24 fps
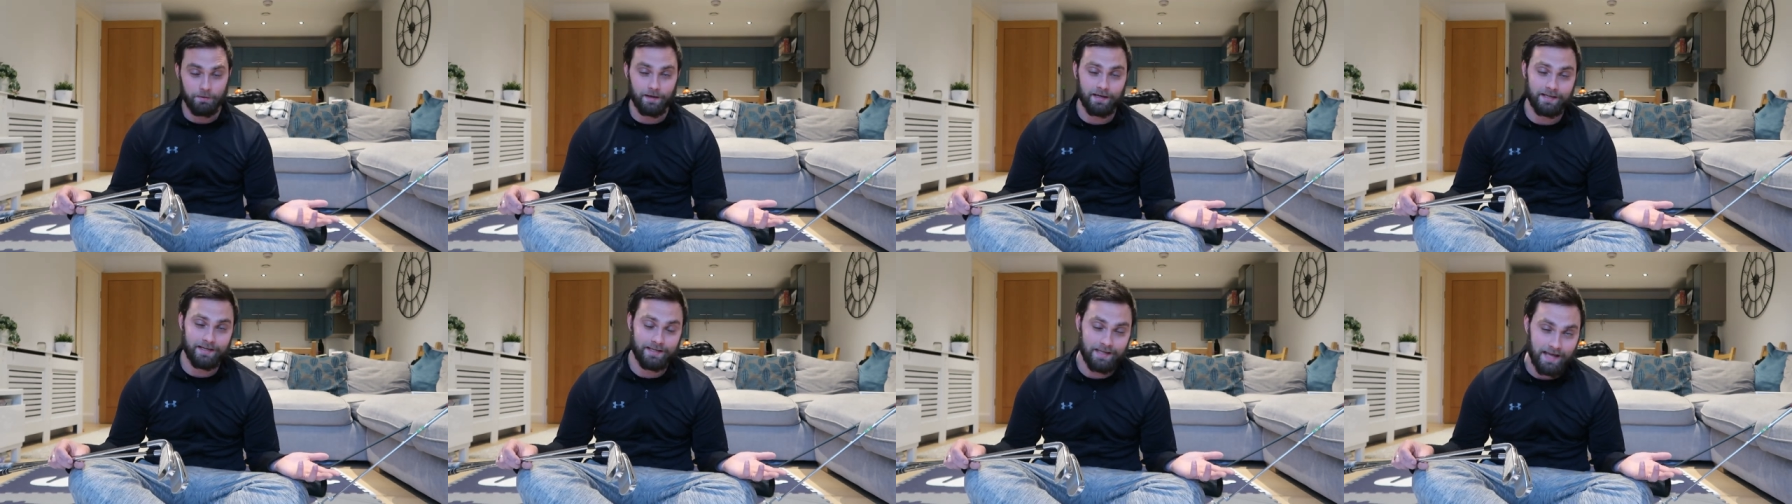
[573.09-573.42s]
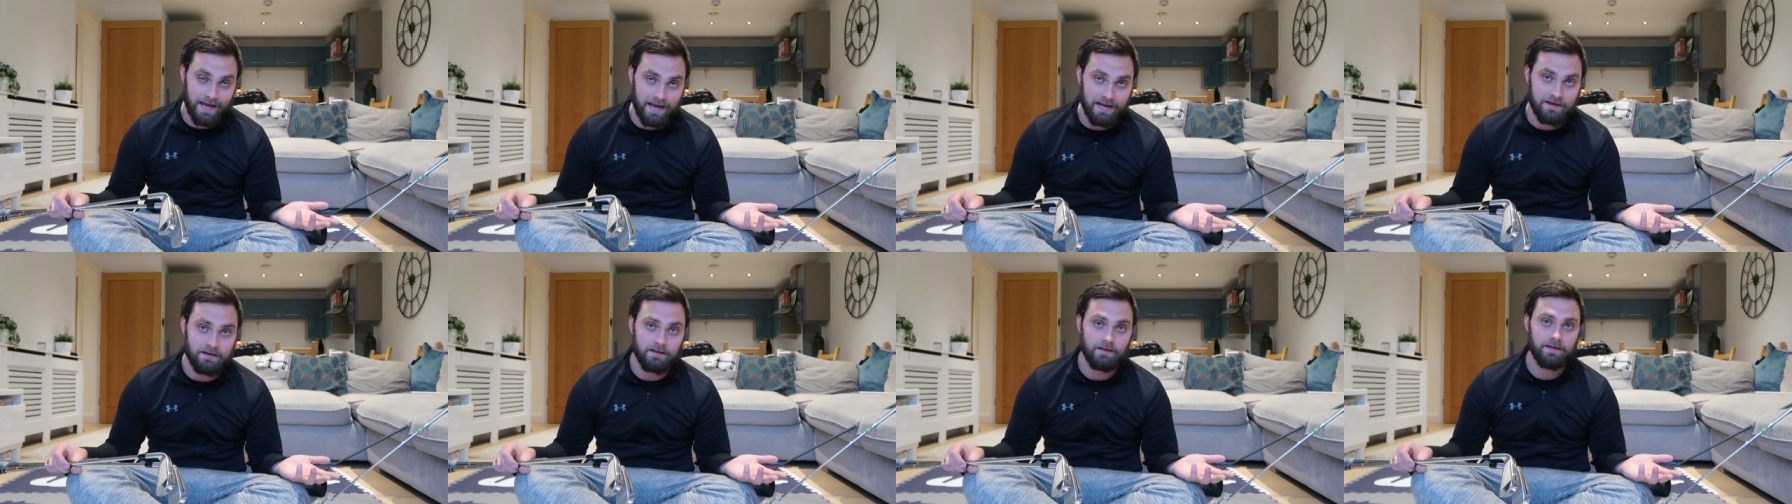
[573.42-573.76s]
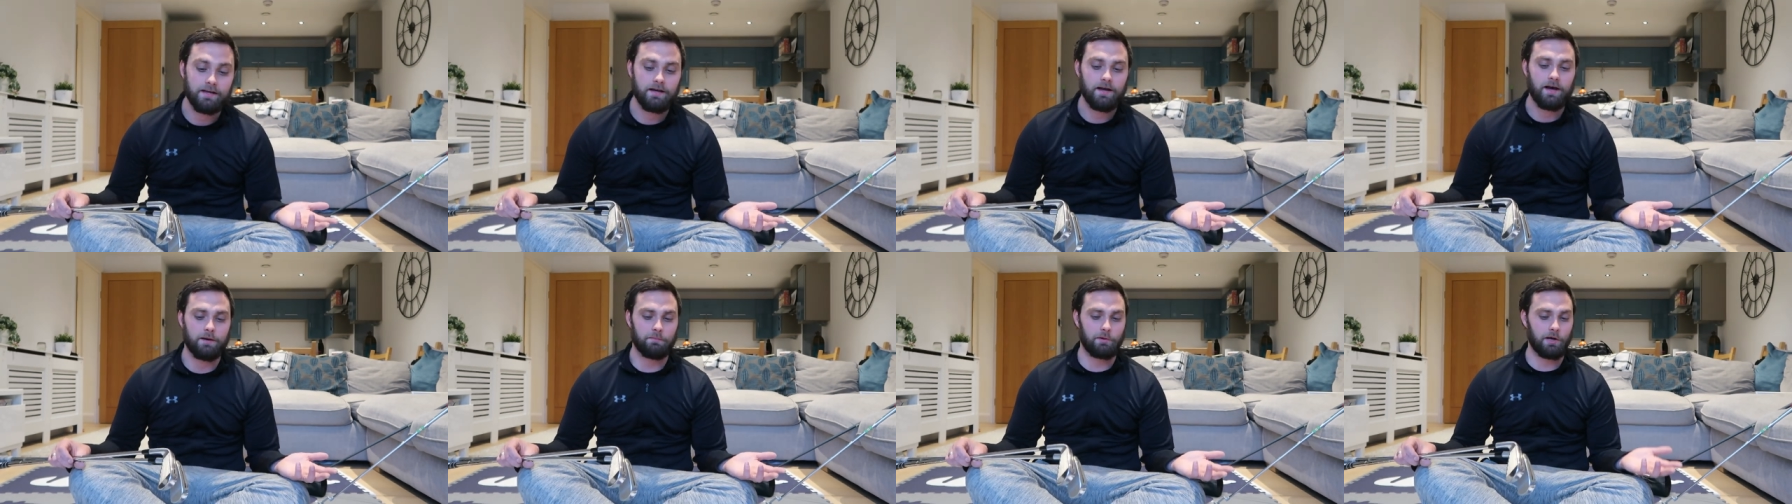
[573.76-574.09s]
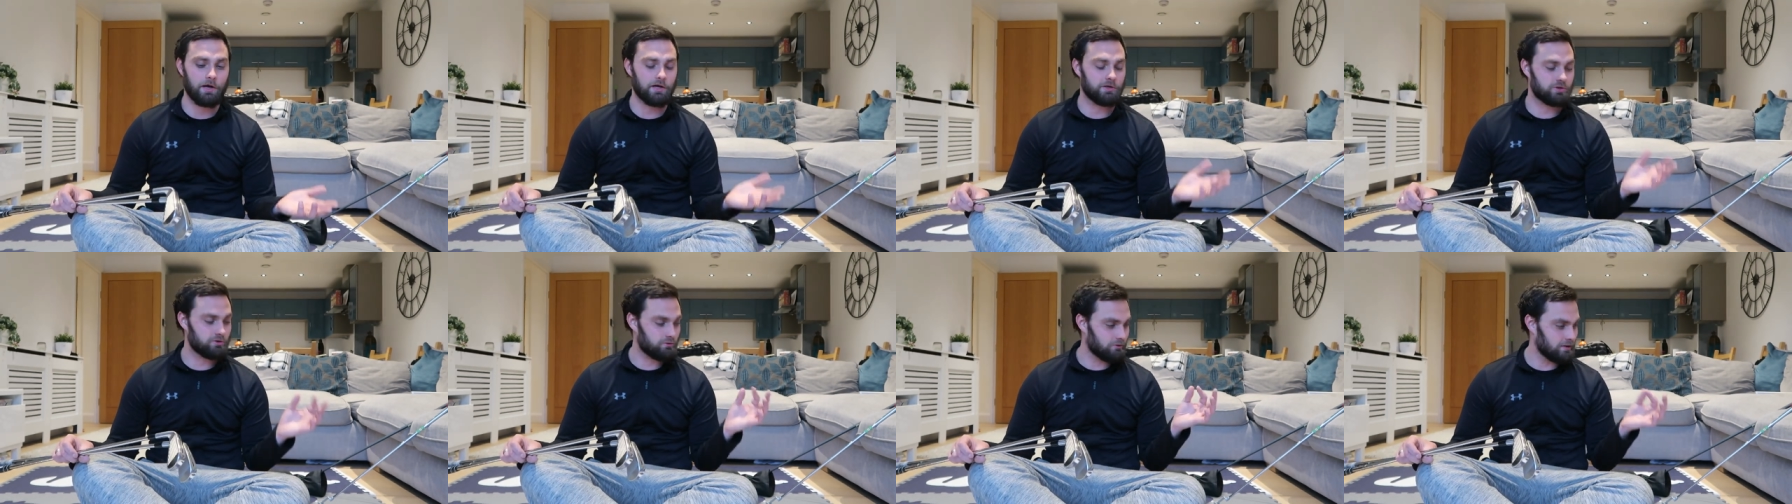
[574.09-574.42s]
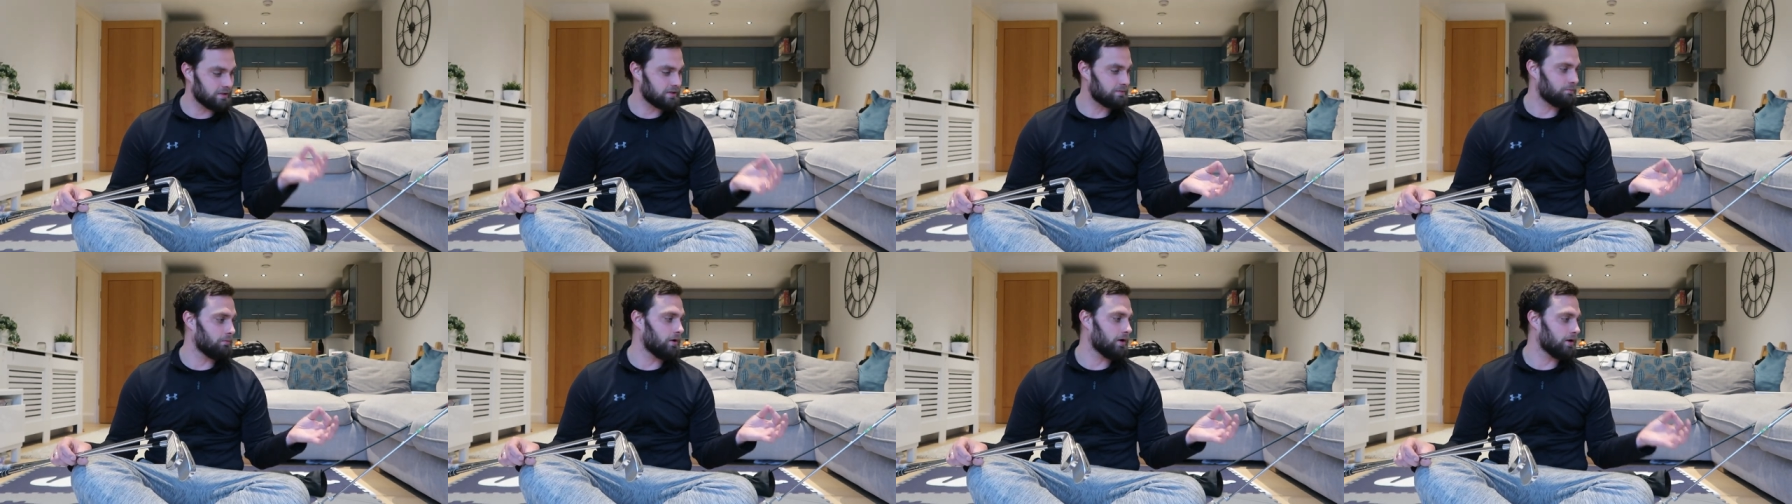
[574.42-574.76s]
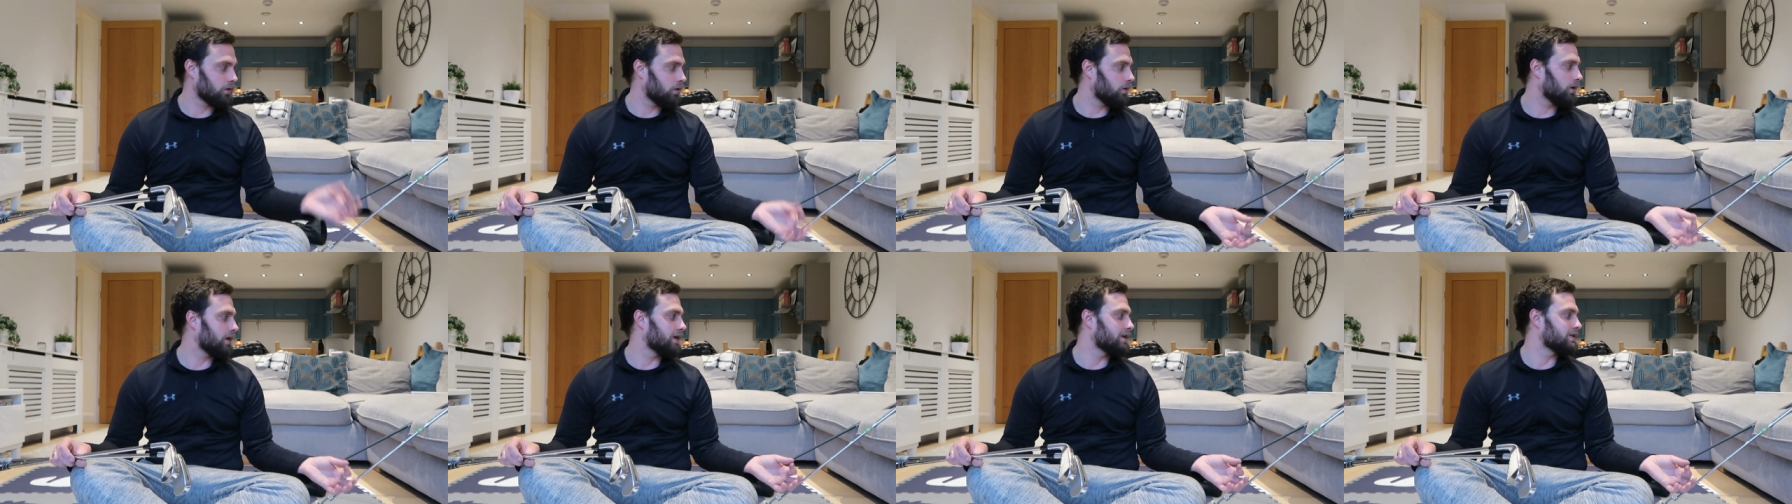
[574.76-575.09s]
But again, I'm going to trust my
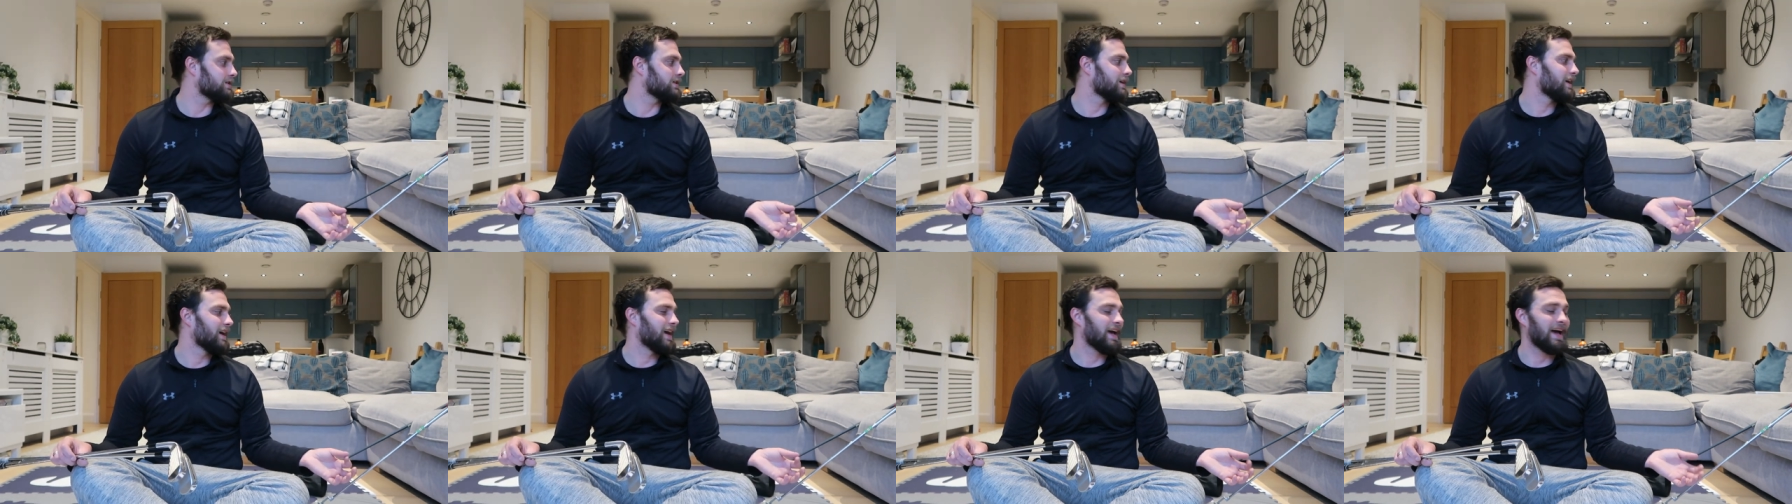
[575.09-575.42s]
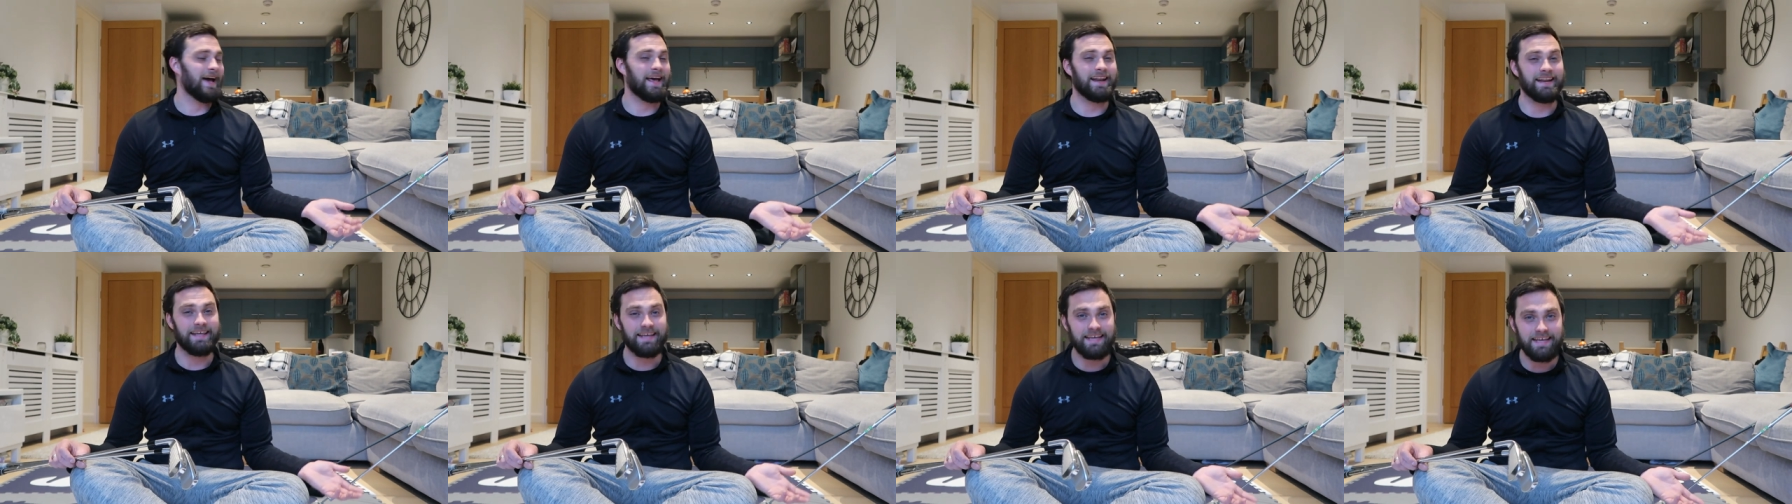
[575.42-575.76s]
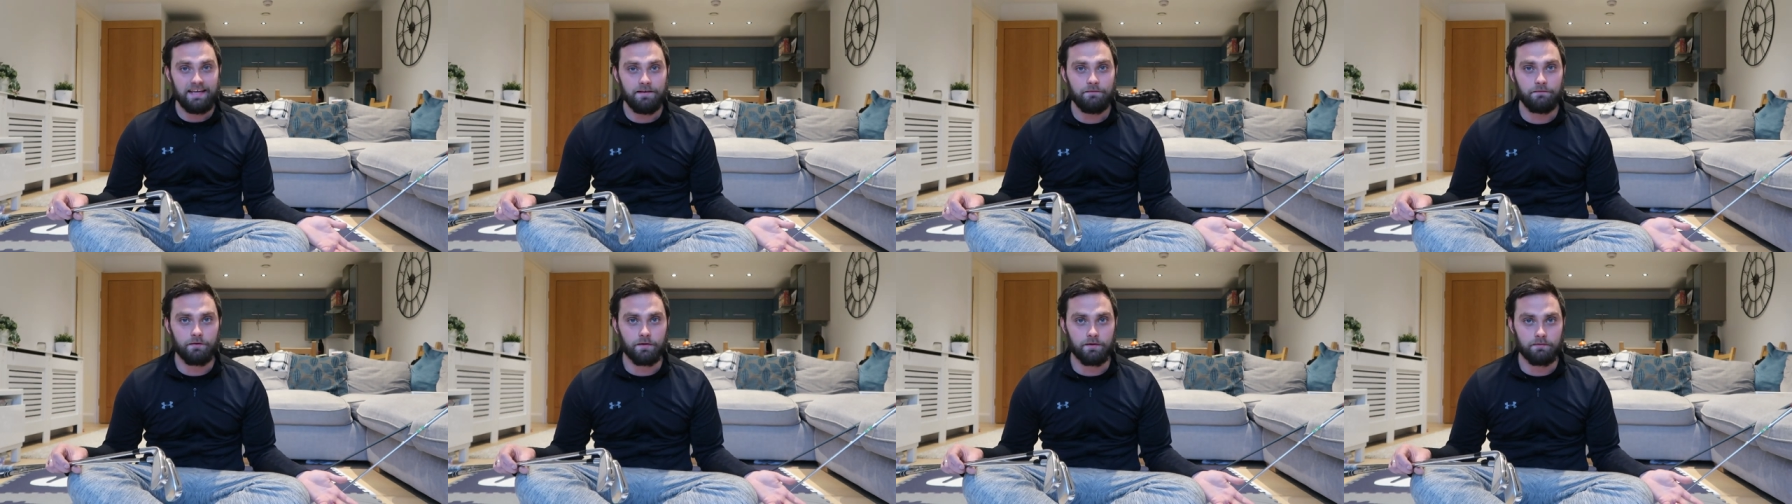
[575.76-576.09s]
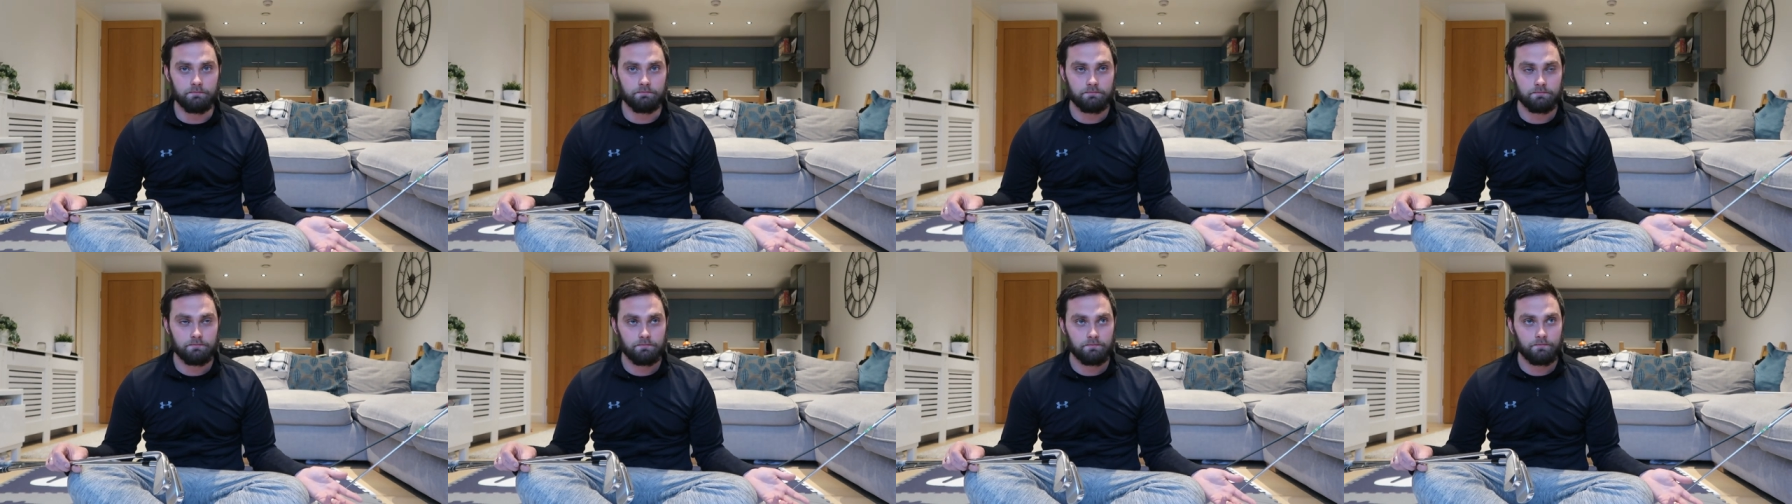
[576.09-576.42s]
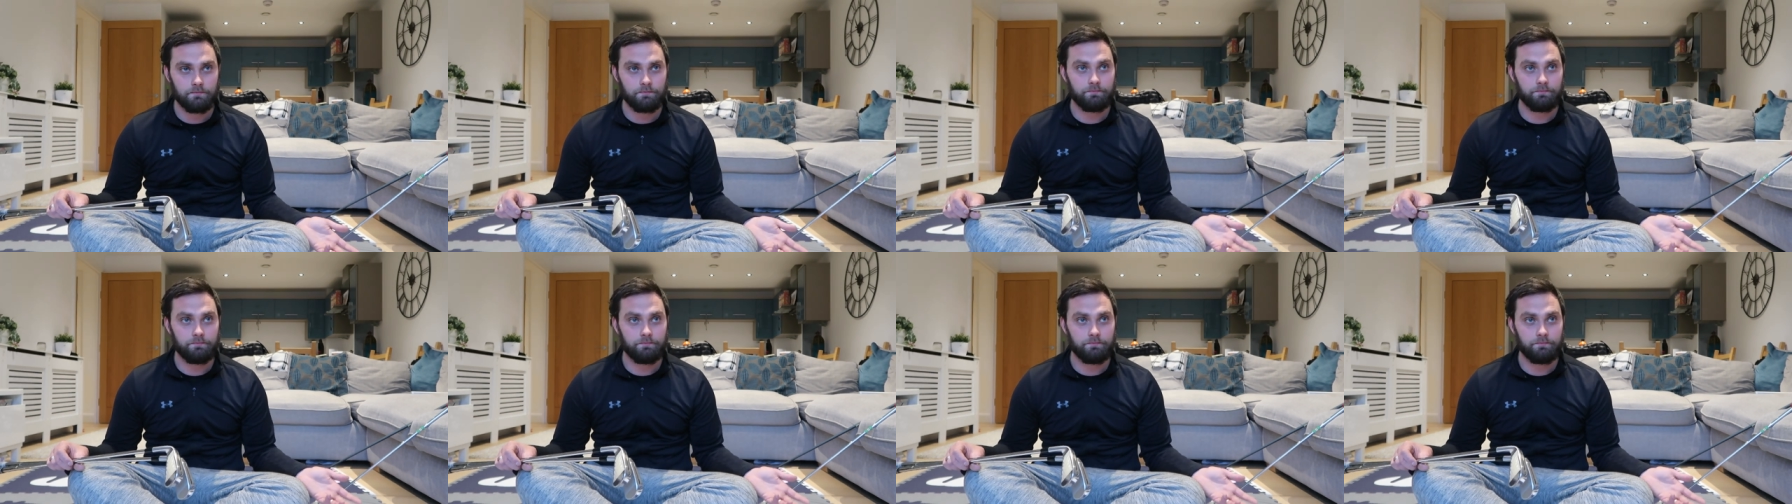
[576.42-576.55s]
knowledge and even